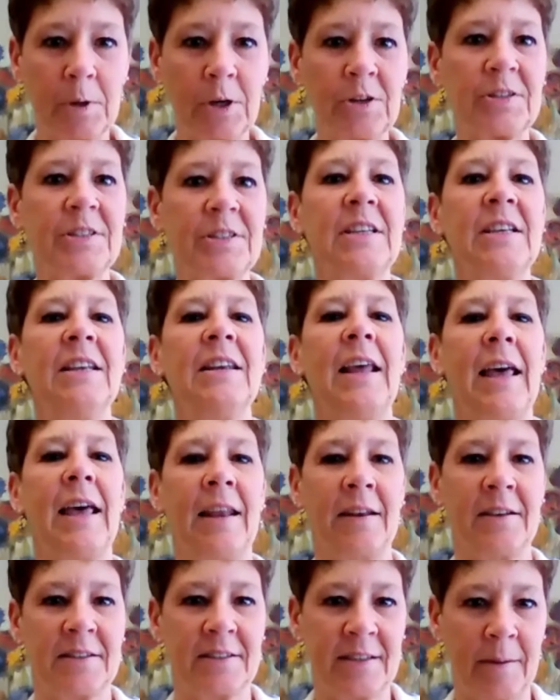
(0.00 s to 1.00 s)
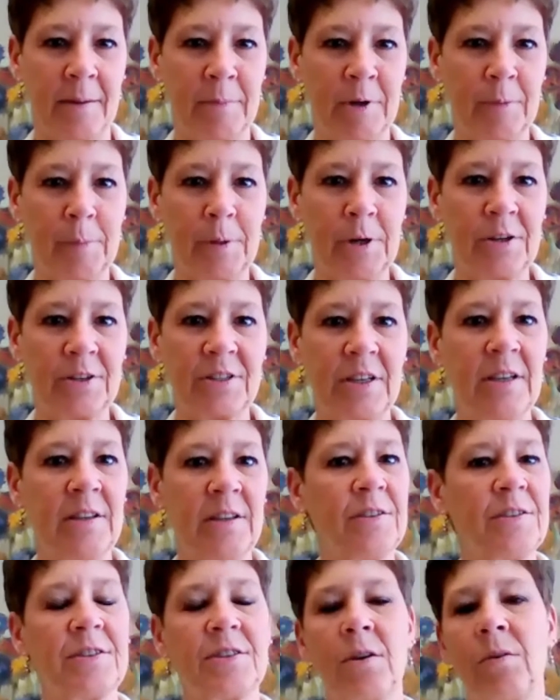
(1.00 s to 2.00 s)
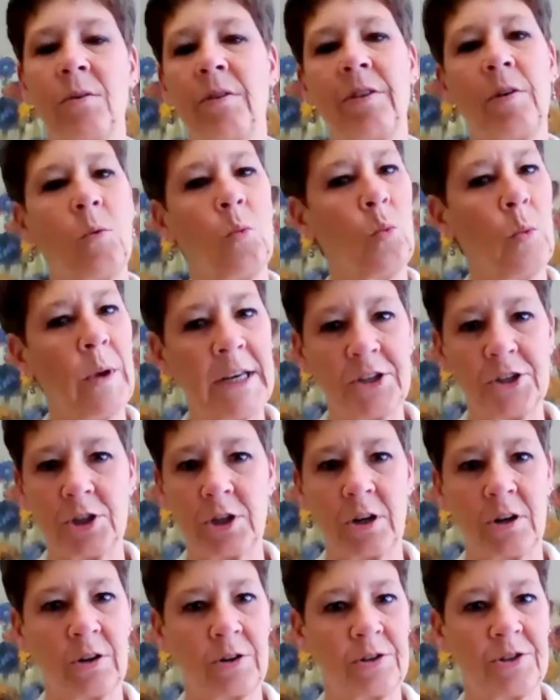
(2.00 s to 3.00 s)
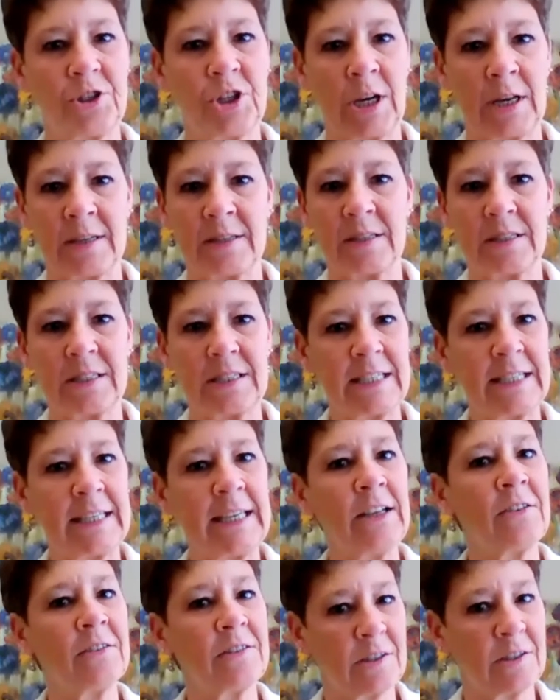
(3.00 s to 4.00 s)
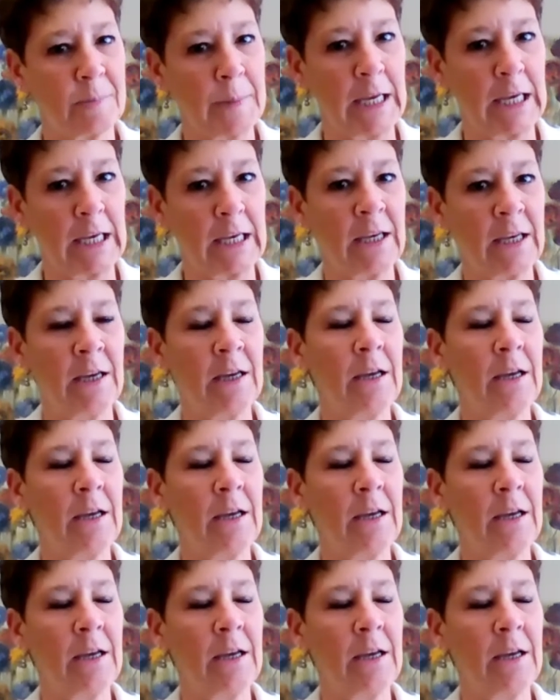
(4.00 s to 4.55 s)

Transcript: person and a summer person, so the winter just kills me.